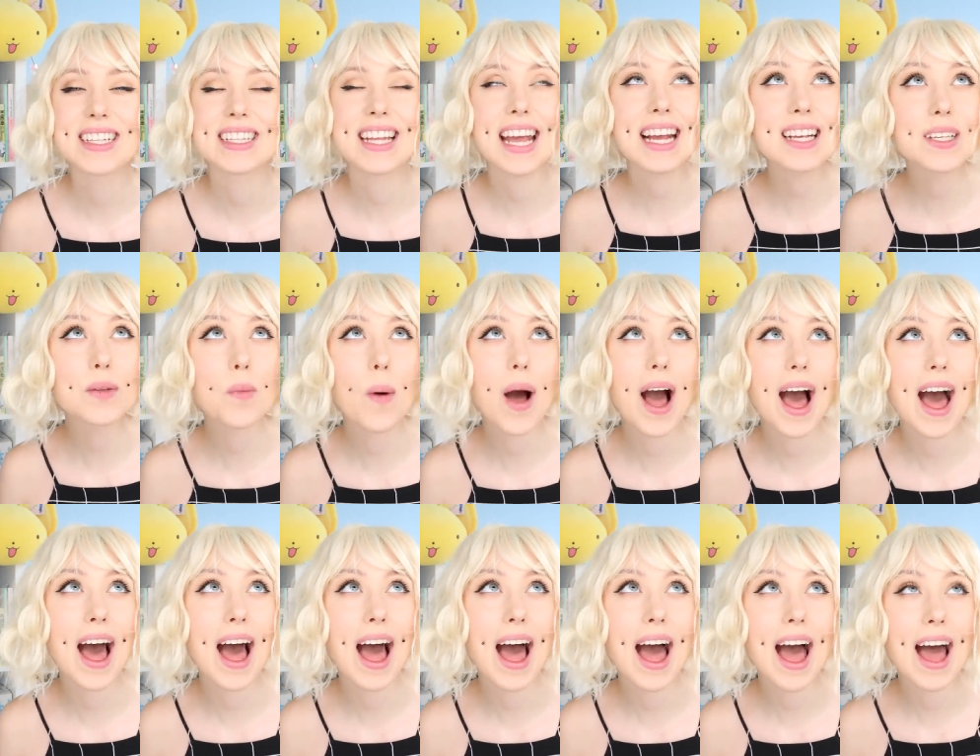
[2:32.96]
next
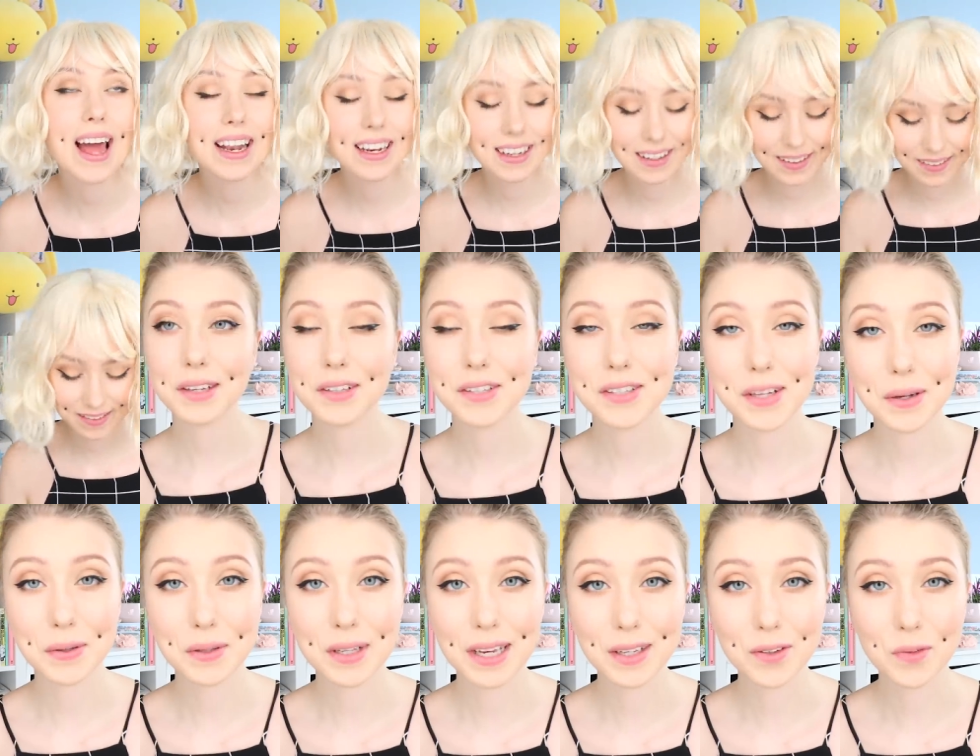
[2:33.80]
one!
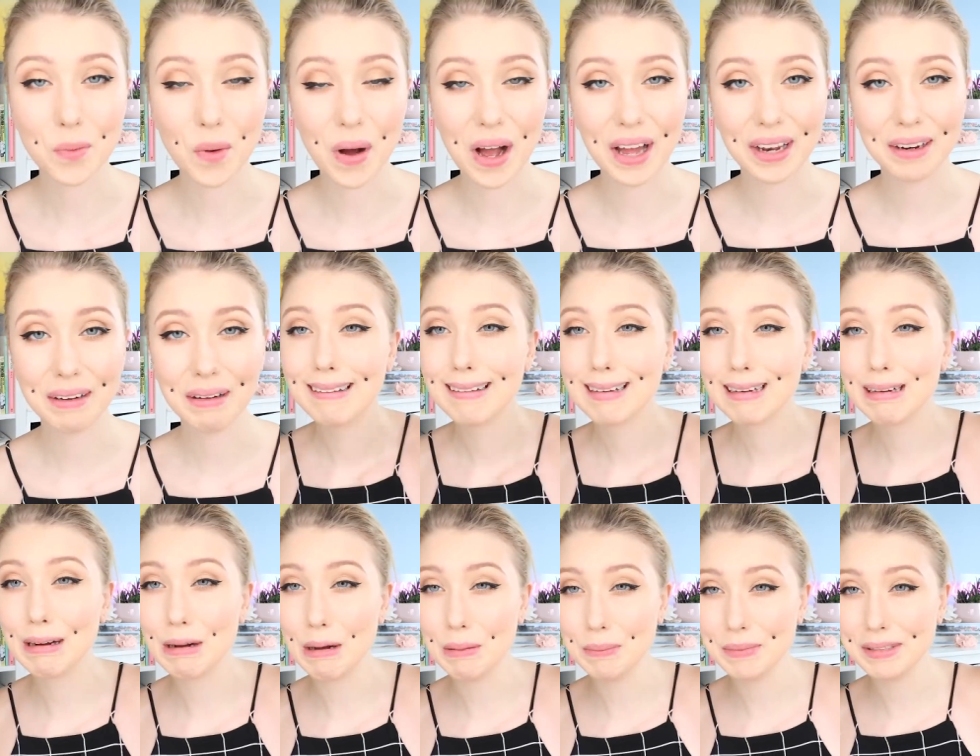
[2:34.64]
So this one
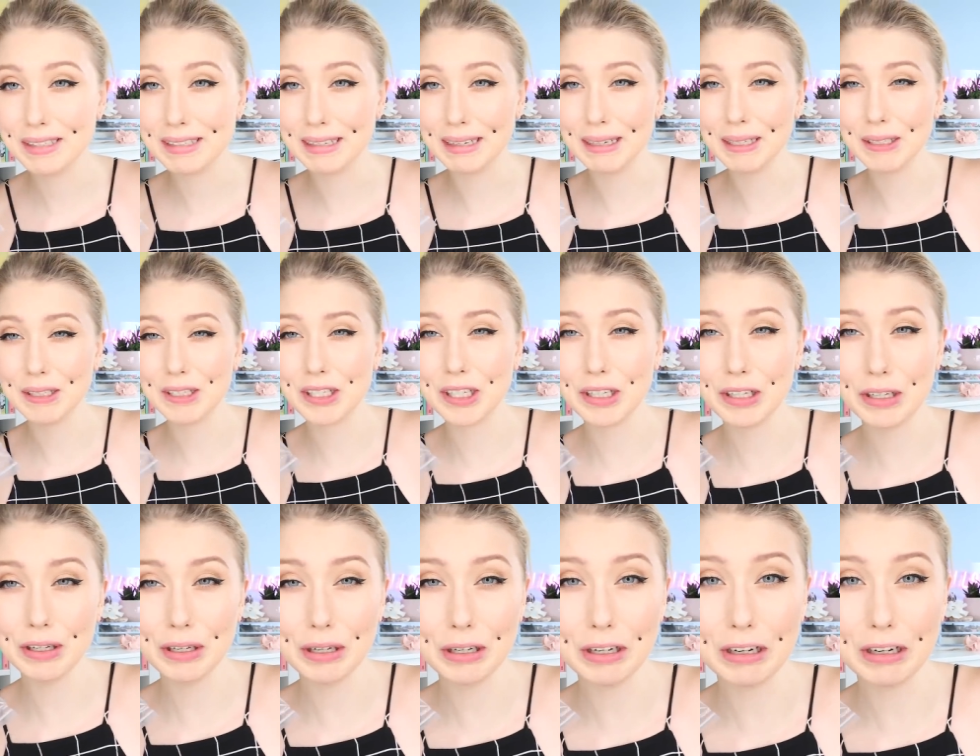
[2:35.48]
comes in too!